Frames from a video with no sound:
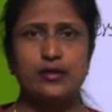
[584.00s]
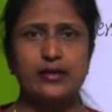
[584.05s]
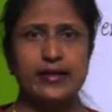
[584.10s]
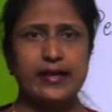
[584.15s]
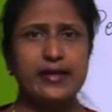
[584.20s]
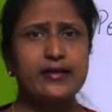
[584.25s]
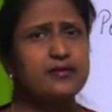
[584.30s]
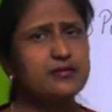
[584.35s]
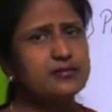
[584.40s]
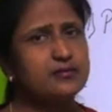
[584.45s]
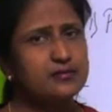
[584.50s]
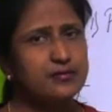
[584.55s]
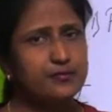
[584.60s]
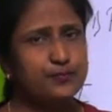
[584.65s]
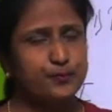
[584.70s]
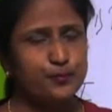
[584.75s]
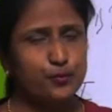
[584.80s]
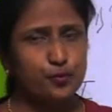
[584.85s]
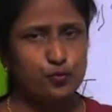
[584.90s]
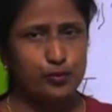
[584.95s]
and
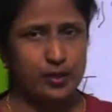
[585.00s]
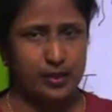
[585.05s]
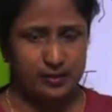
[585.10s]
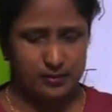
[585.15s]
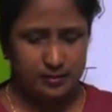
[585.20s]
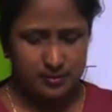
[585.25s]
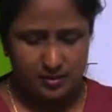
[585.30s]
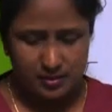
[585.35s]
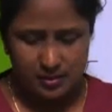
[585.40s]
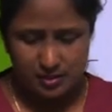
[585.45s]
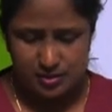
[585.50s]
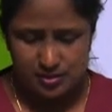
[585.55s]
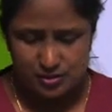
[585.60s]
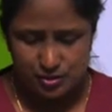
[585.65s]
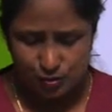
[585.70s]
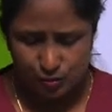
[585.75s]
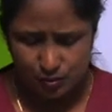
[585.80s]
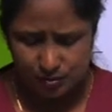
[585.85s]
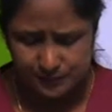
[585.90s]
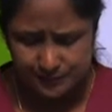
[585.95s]
plural.
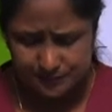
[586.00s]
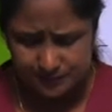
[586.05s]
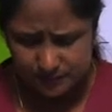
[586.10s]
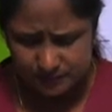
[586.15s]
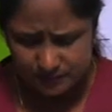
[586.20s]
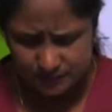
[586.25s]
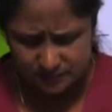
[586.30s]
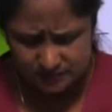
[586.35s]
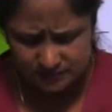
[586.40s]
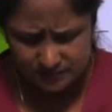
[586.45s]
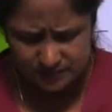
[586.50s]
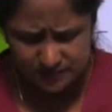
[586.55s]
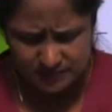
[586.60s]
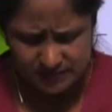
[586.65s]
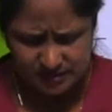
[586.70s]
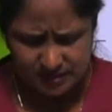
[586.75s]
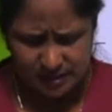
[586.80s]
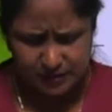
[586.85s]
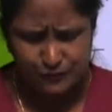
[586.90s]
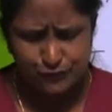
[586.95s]
So,
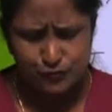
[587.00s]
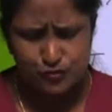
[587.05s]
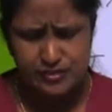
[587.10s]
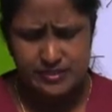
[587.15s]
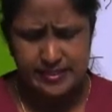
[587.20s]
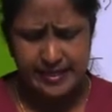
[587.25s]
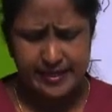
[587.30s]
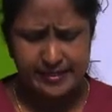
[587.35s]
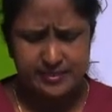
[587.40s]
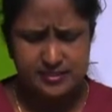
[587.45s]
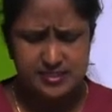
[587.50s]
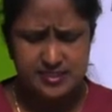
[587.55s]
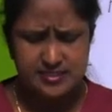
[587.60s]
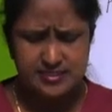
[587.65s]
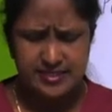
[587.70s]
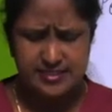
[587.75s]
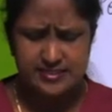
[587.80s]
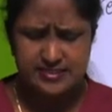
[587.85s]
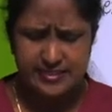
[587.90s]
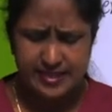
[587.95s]
if you say
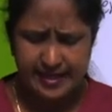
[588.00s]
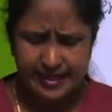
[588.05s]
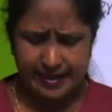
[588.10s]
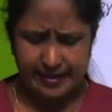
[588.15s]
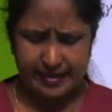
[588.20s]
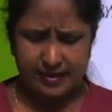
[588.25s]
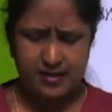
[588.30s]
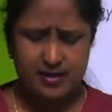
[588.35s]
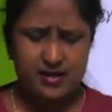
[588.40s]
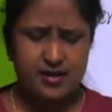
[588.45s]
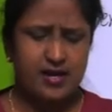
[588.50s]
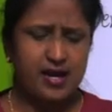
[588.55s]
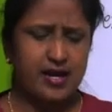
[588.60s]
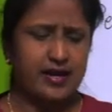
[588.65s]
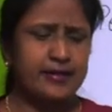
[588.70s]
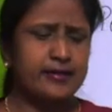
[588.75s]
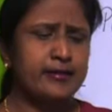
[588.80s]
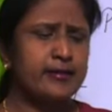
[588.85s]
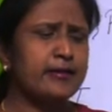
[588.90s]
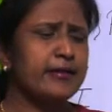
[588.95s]
exercise A,
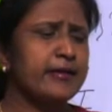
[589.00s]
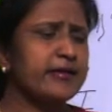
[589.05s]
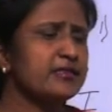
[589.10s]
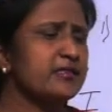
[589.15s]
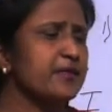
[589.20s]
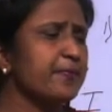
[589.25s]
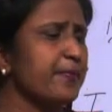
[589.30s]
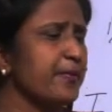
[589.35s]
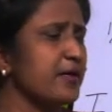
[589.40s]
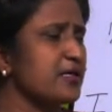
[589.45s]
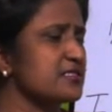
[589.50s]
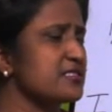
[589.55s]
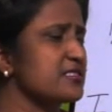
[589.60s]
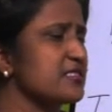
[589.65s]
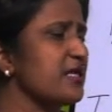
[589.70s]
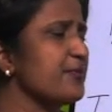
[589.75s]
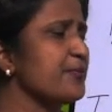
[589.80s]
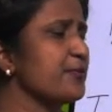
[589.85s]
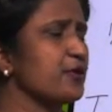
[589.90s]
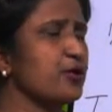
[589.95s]
underline the
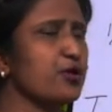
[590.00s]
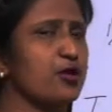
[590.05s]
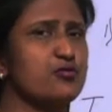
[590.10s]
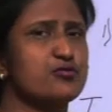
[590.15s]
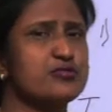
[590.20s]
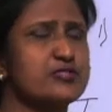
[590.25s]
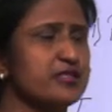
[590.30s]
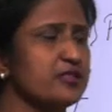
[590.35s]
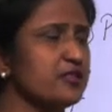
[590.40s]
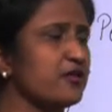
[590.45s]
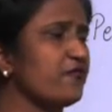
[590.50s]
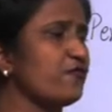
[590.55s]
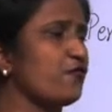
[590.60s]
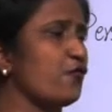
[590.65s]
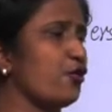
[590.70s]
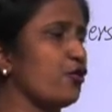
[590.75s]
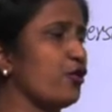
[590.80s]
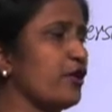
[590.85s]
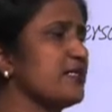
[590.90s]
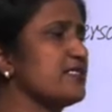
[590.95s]
personal pronouns in the
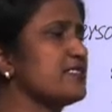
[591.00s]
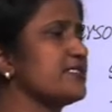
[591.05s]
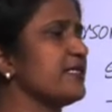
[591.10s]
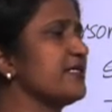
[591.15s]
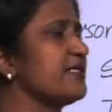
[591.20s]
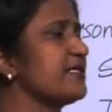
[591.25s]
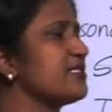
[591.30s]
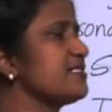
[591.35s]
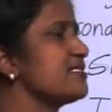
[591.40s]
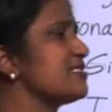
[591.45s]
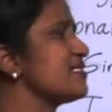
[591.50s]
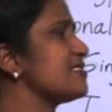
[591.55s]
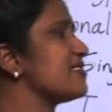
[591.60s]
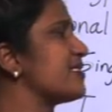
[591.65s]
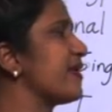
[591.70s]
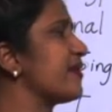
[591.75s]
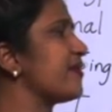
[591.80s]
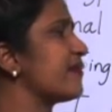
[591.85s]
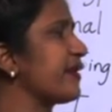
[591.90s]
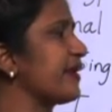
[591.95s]
following sentences
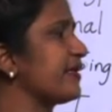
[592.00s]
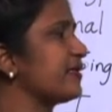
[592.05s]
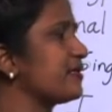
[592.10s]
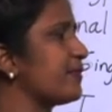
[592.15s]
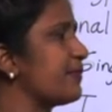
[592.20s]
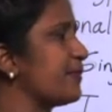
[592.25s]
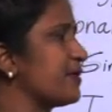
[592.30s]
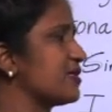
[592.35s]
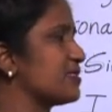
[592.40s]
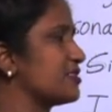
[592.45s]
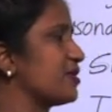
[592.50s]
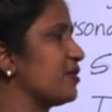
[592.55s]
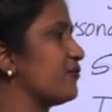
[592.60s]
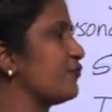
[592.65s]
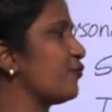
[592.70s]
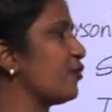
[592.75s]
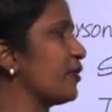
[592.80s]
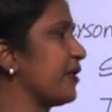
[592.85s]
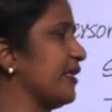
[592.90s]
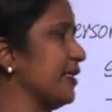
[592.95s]
and write the person
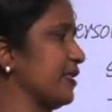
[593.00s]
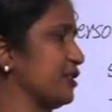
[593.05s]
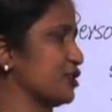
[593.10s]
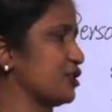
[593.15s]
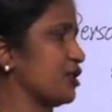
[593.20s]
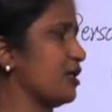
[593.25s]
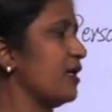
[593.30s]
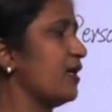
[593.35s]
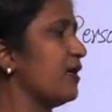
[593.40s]
for each.